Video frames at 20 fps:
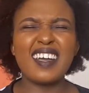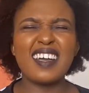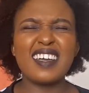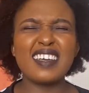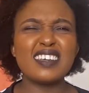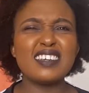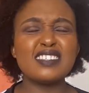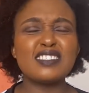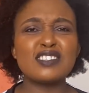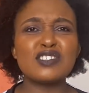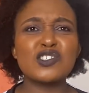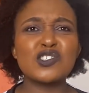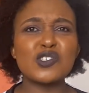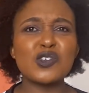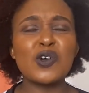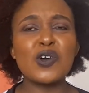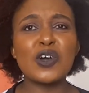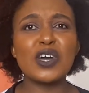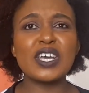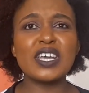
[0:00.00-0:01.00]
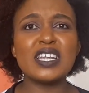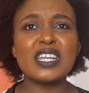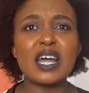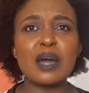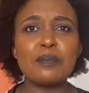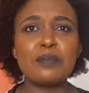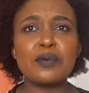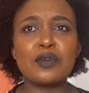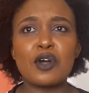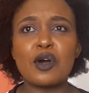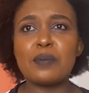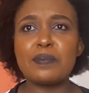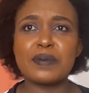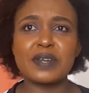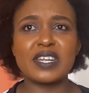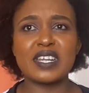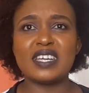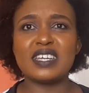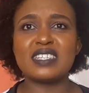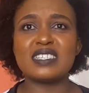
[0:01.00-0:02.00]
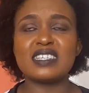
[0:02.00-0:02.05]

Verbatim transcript: it's so inappropriate.